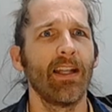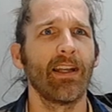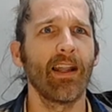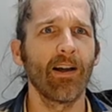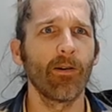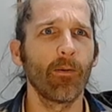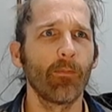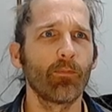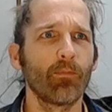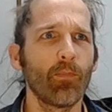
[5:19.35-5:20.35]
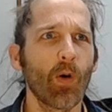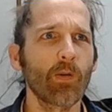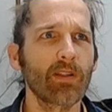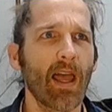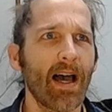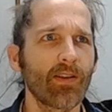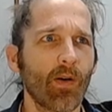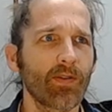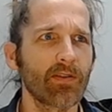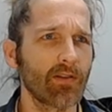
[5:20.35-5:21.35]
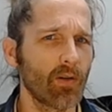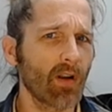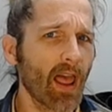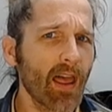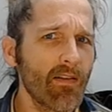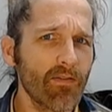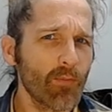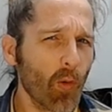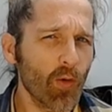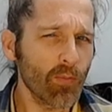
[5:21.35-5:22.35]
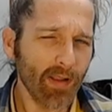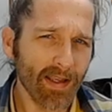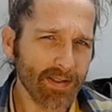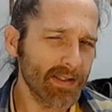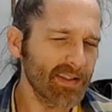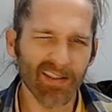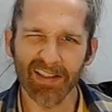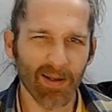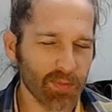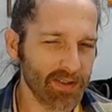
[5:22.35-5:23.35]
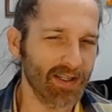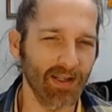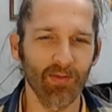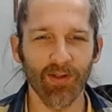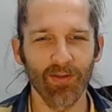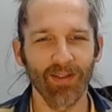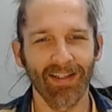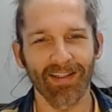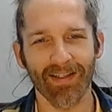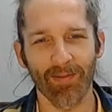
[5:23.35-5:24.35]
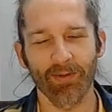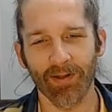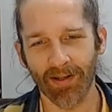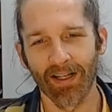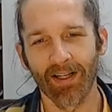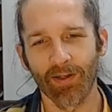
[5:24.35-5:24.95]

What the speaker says: Now, most adults don't have moral plasticity. I'm just kind of giving an example there.